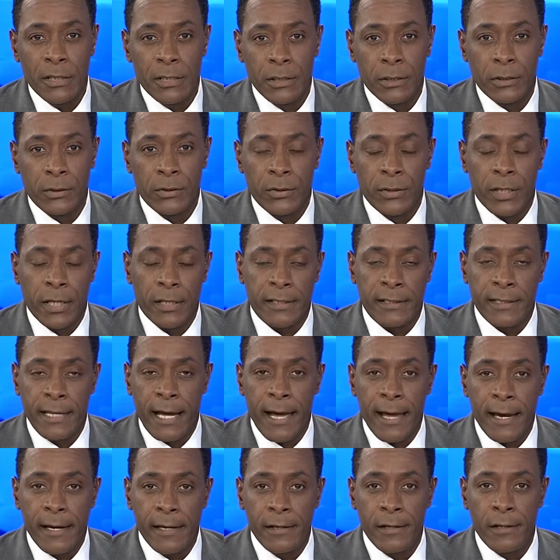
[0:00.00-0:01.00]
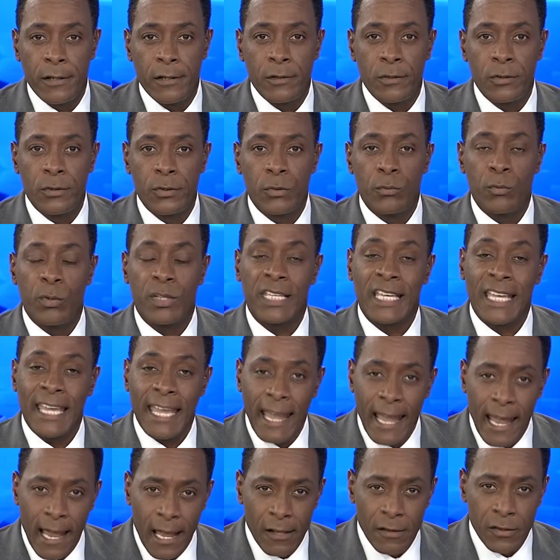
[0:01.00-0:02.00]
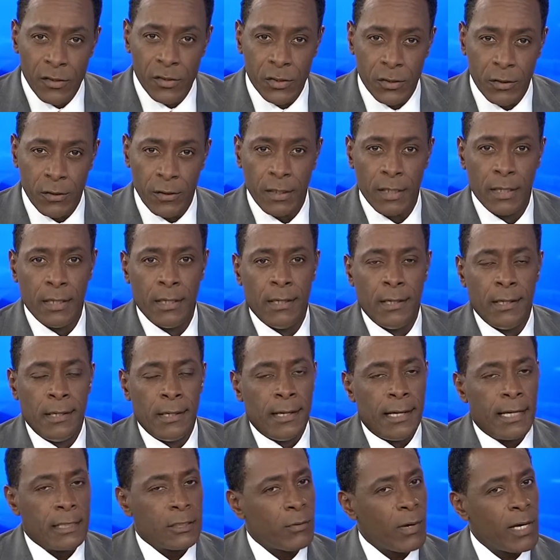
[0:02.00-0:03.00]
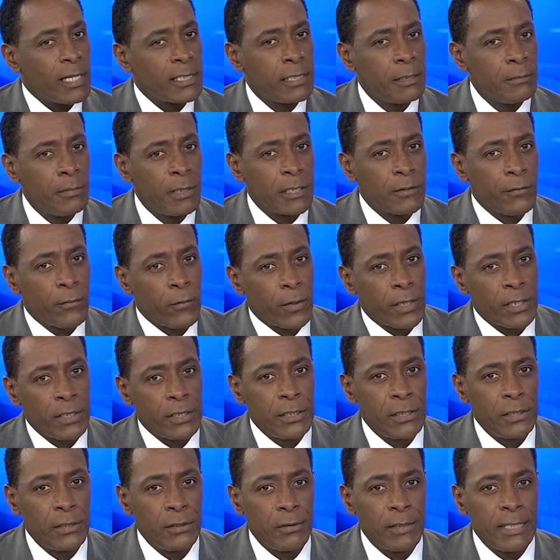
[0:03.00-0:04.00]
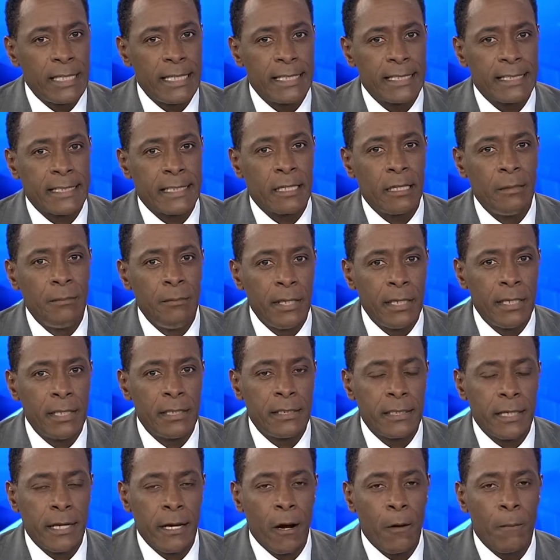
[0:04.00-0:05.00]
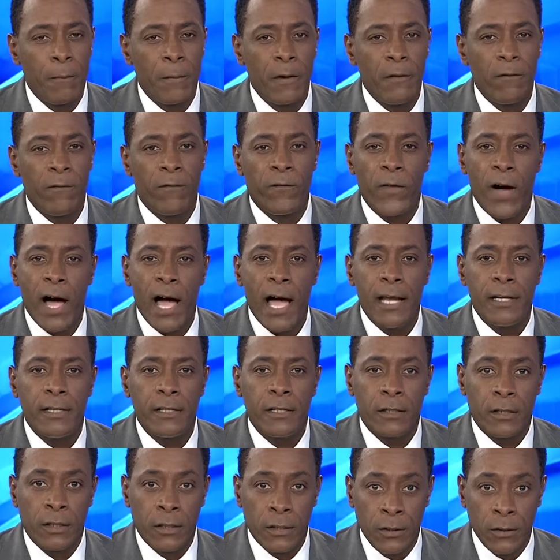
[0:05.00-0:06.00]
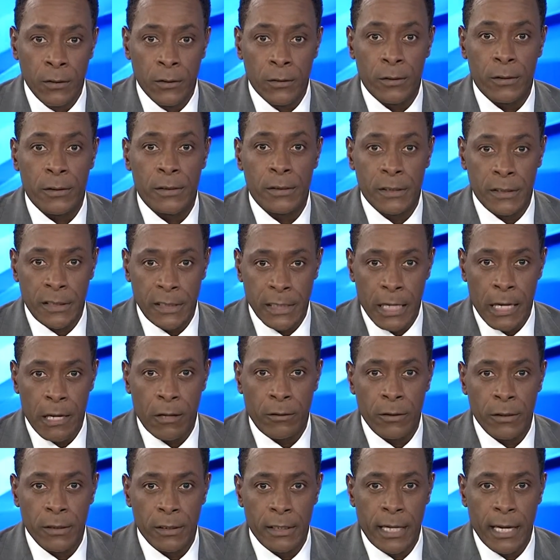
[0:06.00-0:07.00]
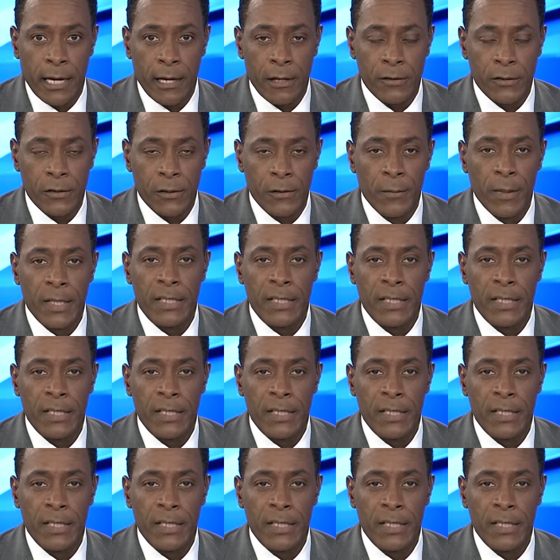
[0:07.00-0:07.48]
children are diagnosed with cancer. That's why CBS 42 is committed to helping find a cure to childhood cancer.